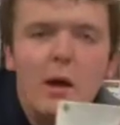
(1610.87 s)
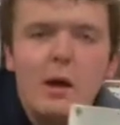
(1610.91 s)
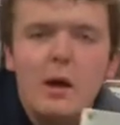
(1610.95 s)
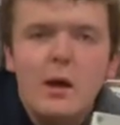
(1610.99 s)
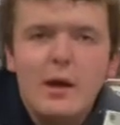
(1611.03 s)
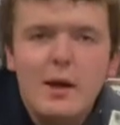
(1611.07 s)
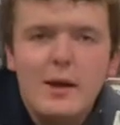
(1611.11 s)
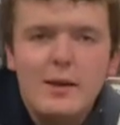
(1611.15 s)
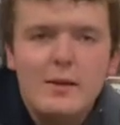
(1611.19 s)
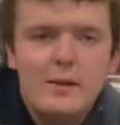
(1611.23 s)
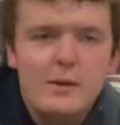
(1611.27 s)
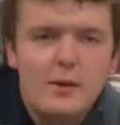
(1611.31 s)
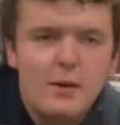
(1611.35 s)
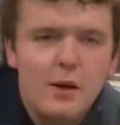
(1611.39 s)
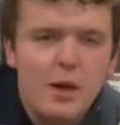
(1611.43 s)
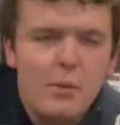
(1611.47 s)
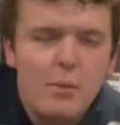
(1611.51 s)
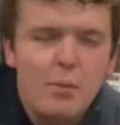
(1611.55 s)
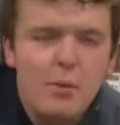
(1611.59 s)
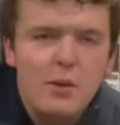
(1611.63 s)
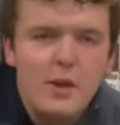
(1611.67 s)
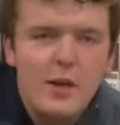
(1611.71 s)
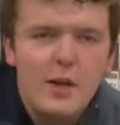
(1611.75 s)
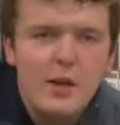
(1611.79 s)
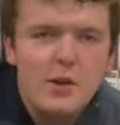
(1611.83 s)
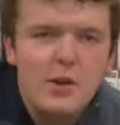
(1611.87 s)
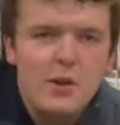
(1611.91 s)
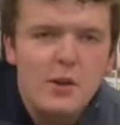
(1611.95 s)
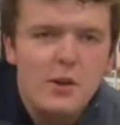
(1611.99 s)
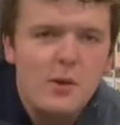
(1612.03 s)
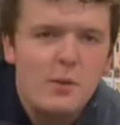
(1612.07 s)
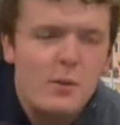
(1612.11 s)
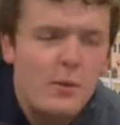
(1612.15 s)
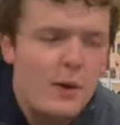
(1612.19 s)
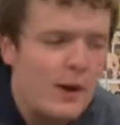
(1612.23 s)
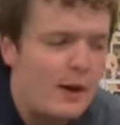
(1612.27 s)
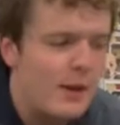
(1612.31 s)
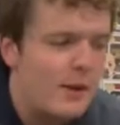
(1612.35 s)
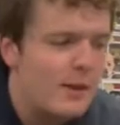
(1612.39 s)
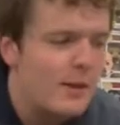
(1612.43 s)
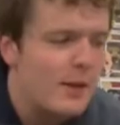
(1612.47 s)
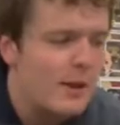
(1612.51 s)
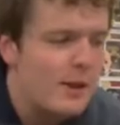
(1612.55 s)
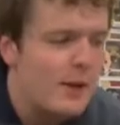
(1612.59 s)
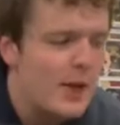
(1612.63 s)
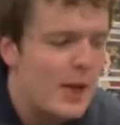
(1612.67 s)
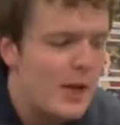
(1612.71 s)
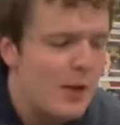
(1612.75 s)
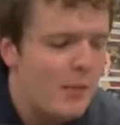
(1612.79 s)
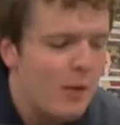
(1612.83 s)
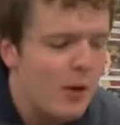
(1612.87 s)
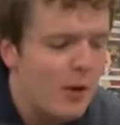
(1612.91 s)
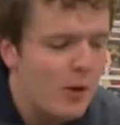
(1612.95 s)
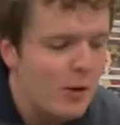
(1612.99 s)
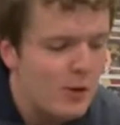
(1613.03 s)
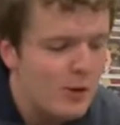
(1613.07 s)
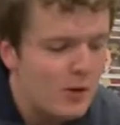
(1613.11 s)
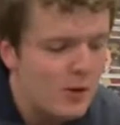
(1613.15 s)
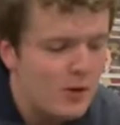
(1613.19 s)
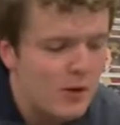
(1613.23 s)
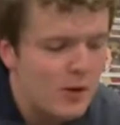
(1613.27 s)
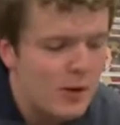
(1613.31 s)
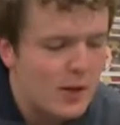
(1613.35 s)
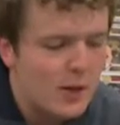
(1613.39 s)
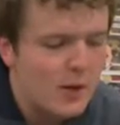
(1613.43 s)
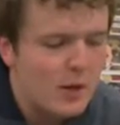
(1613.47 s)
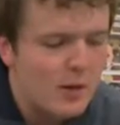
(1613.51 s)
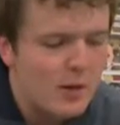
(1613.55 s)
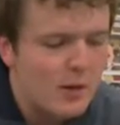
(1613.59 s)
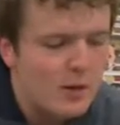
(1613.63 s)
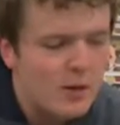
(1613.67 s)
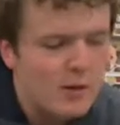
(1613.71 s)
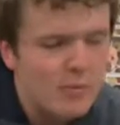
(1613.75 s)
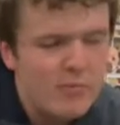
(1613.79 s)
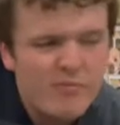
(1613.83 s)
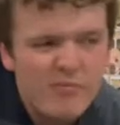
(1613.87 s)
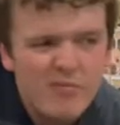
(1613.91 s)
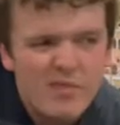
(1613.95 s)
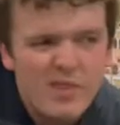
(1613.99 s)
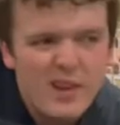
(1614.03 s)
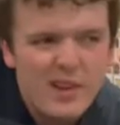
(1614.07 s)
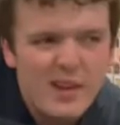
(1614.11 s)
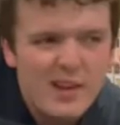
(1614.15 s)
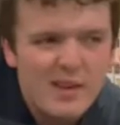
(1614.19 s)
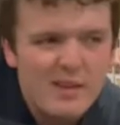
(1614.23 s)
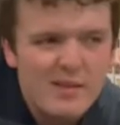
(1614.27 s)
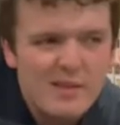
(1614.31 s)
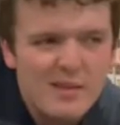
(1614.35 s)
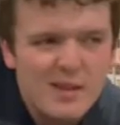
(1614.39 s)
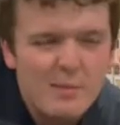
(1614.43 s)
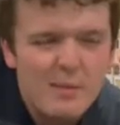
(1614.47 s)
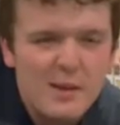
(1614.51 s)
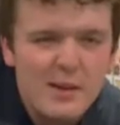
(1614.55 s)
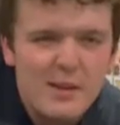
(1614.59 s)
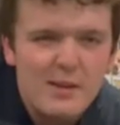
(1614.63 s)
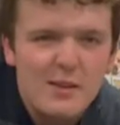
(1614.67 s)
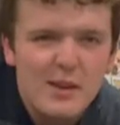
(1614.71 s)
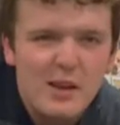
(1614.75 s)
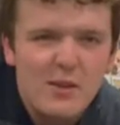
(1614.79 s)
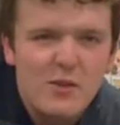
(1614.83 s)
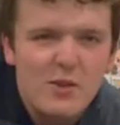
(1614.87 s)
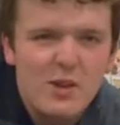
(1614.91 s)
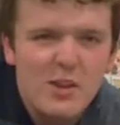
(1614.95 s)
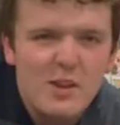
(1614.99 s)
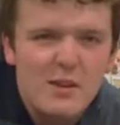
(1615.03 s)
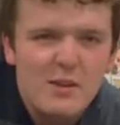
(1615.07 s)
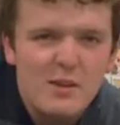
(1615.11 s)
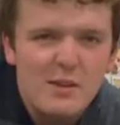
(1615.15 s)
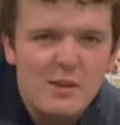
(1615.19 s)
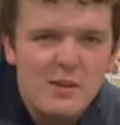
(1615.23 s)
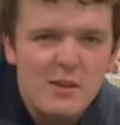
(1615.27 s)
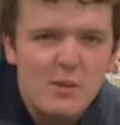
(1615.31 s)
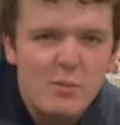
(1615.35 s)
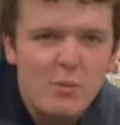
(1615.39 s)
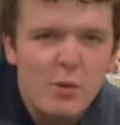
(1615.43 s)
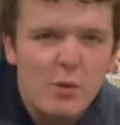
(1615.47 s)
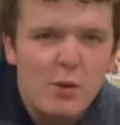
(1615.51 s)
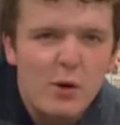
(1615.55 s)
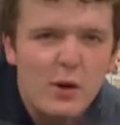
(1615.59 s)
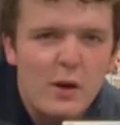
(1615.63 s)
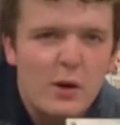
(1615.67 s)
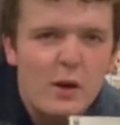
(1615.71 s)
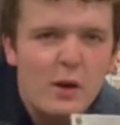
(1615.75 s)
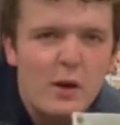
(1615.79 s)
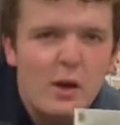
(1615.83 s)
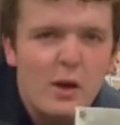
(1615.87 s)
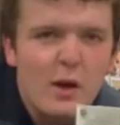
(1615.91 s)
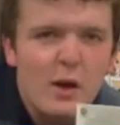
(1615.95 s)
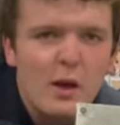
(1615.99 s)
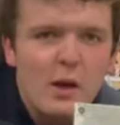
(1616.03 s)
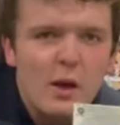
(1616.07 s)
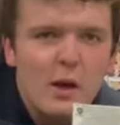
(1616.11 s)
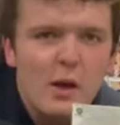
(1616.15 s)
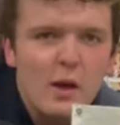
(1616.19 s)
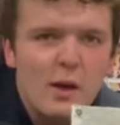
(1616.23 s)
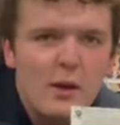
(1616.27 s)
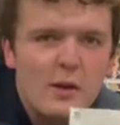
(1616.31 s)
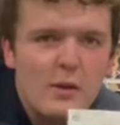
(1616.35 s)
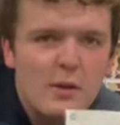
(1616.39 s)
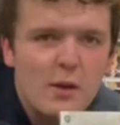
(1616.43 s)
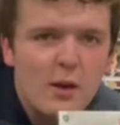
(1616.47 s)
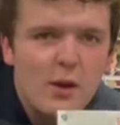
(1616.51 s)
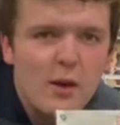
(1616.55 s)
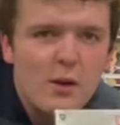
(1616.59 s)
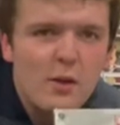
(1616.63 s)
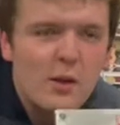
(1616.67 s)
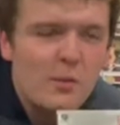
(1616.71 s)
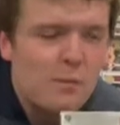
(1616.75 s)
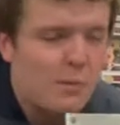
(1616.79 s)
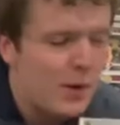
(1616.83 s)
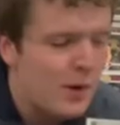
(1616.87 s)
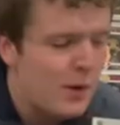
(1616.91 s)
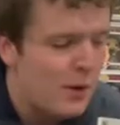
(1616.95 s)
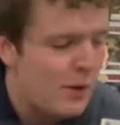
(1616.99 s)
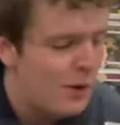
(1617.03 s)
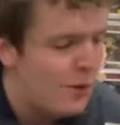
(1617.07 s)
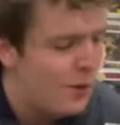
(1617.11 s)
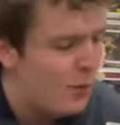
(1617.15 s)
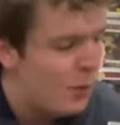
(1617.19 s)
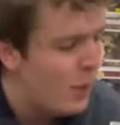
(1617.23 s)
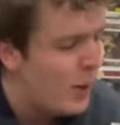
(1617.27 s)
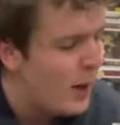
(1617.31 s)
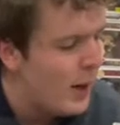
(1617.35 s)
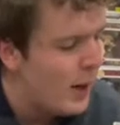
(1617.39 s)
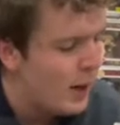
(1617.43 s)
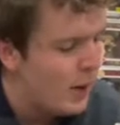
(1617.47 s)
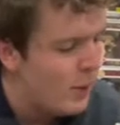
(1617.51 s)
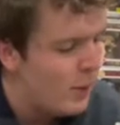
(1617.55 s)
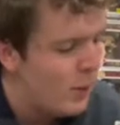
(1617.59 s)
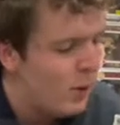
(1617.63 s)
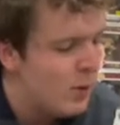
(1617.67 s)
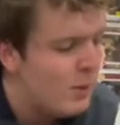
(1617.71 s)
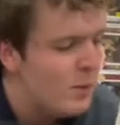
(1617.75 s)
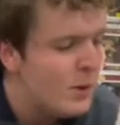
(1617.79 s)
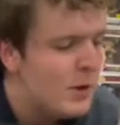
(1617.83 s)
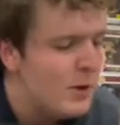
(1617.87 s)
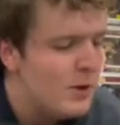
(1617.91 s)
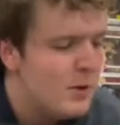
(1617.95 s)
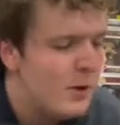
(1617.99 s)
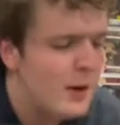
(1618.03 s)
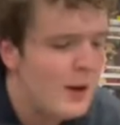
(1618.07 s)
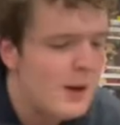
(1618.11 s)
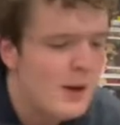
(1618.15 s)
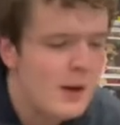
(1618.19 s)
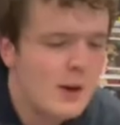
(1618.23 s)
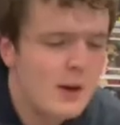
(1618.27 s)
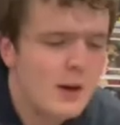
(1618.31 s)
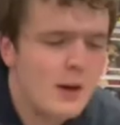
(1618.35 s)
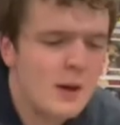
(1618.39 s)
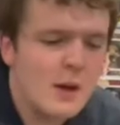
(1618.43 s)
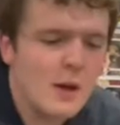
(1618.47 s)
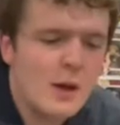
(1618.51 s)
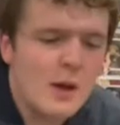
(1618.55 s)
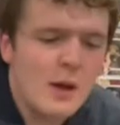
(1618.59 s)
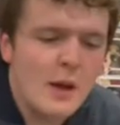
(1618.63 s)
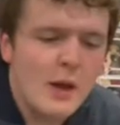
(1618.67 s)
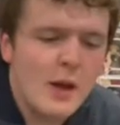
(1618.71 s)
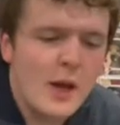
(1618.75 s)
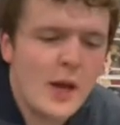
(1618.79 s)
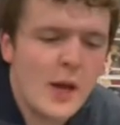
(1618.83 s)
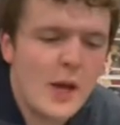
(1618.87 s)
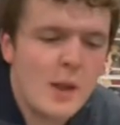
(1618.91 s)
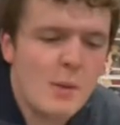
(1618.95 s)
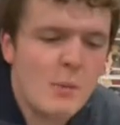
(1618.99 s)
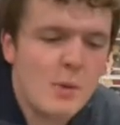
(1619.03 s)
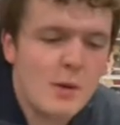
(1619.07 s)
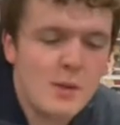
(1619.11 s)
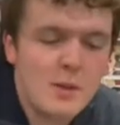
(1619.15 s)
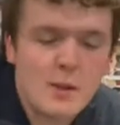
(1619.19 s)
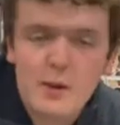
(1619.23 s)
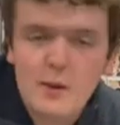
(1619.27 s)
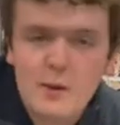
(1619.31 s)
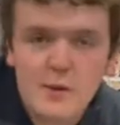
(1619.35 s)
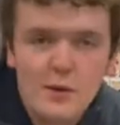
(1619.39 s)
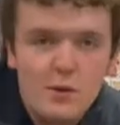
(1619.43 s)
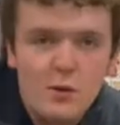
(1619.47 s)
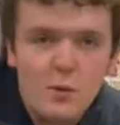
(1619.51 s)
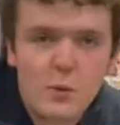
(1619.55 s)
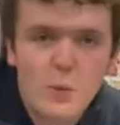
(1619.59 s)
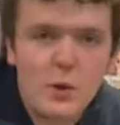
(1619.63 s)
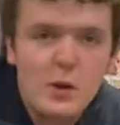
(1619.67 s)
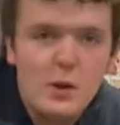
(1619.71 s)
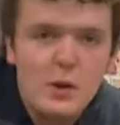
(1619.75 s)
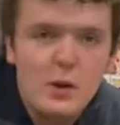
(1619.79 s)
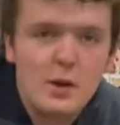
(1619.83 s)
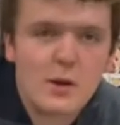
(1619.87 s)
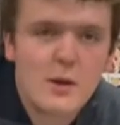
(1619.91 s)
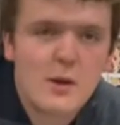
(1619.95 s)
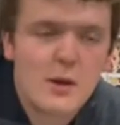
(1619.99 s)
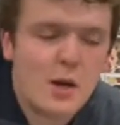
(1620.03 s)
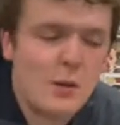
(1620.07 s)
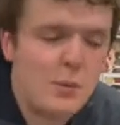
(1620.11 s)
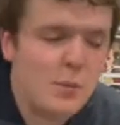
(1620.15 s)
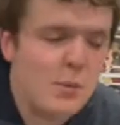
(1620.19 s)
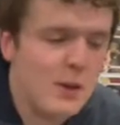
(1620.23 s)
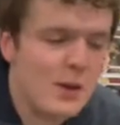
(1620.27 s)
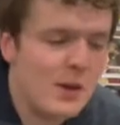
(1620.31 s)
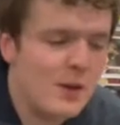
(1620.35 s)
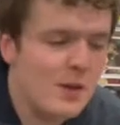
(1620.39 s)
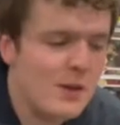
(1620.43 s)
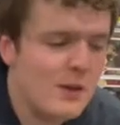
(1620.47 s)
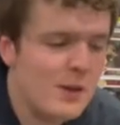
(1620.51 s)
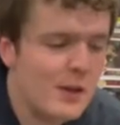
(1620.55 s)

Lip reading: It's a compilation record that came out in like the mid-70s at some point. It's called The Beatles Rock and Roll Music. But this is a really good compilation.